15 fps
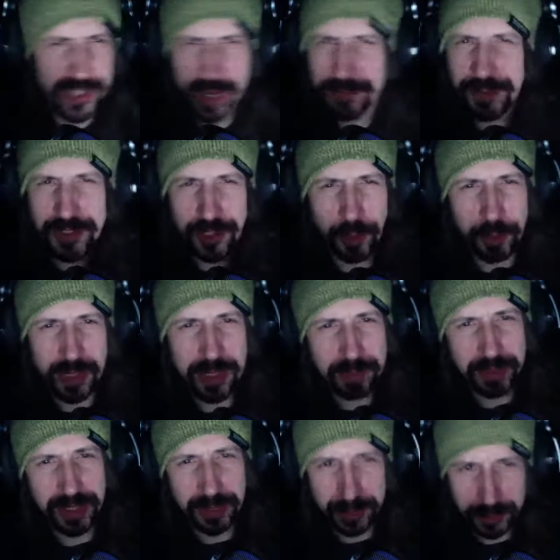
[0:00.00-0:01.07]
so many
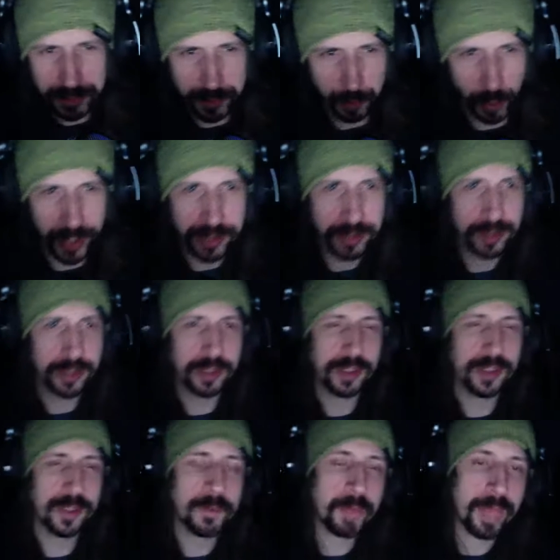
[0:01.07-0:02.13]
billions, right?
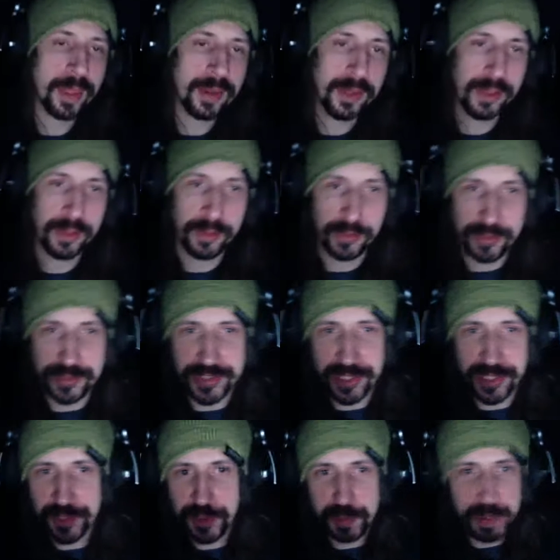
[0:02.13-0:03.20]
The
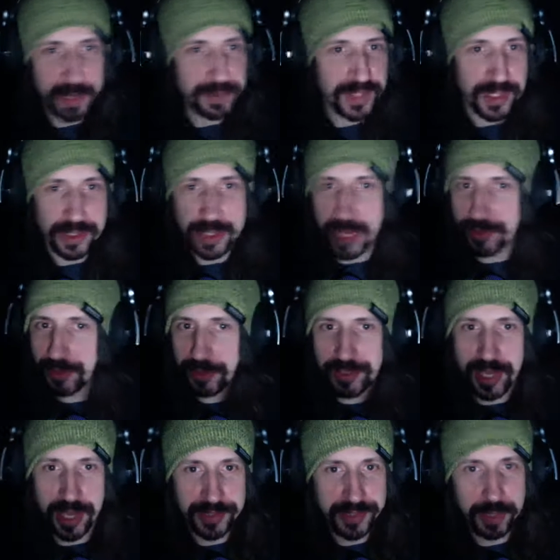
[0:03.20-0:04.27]
sensors beeped to indicate their
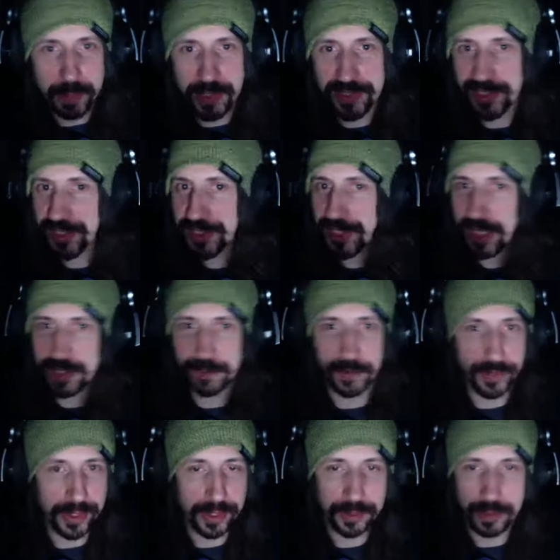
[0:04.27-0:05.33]
task had been successful.
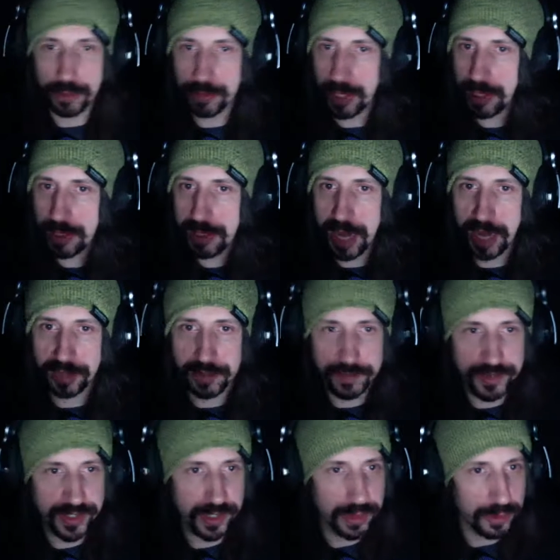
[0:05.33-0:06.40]
They had located active
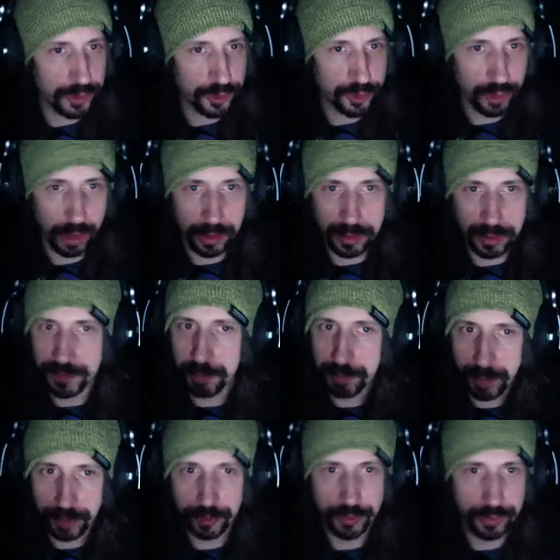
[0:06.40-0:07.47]
signals strong enough to
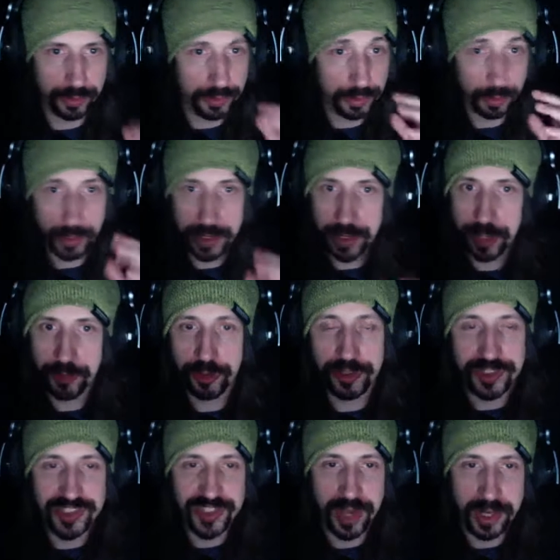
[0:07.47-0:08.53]
punch through the radiation,
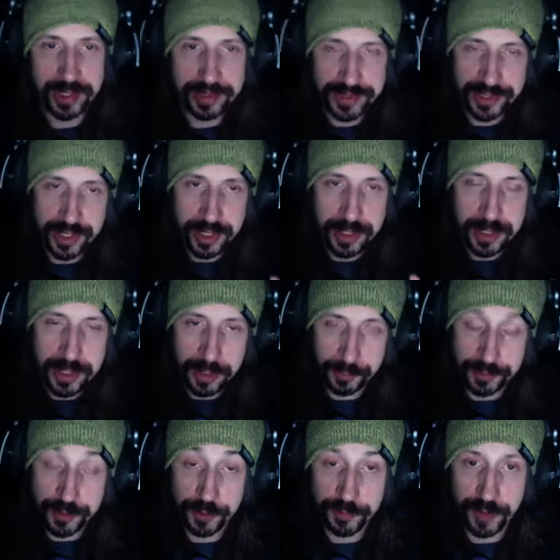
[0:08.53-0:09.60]
signs of
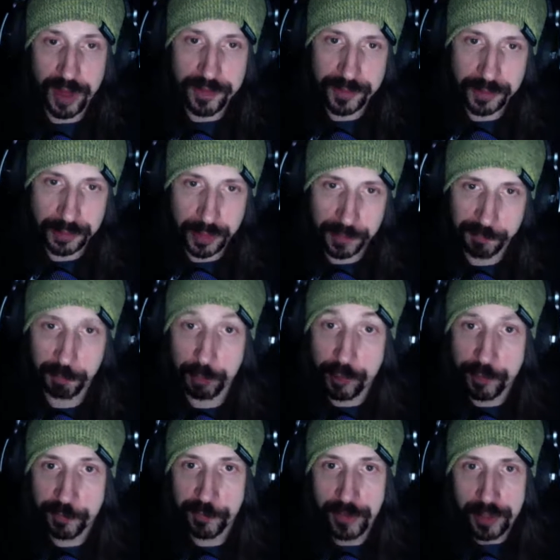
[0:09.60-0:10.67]
surviving life,
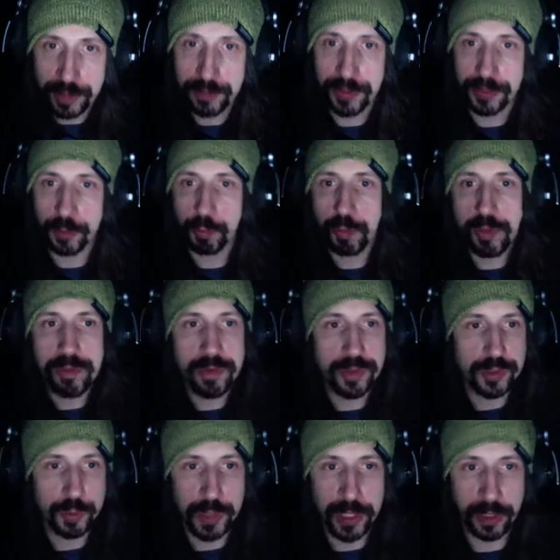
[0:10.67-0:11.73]
proof that the
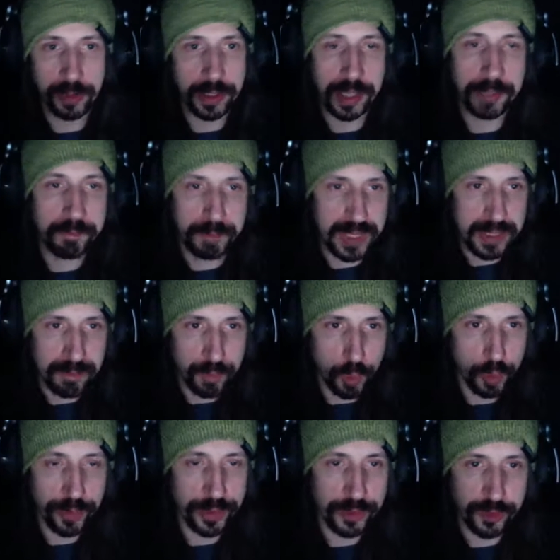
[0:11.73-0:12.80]
rumors we heard had been
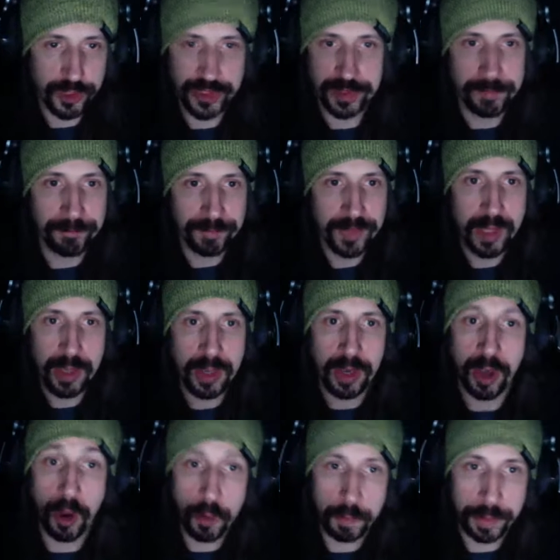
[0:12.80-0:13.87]
more than just
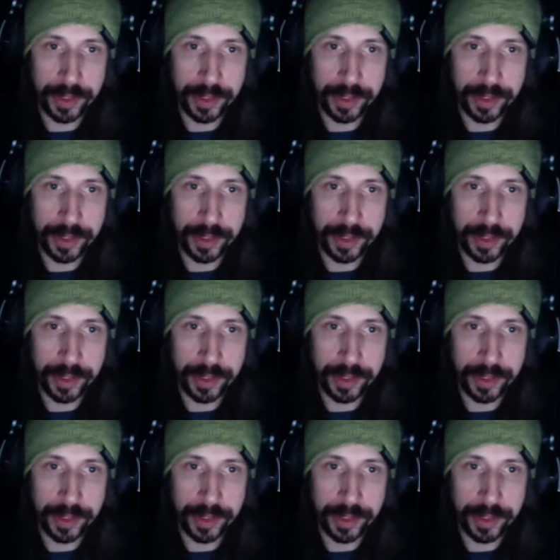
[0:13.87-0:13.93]
hope.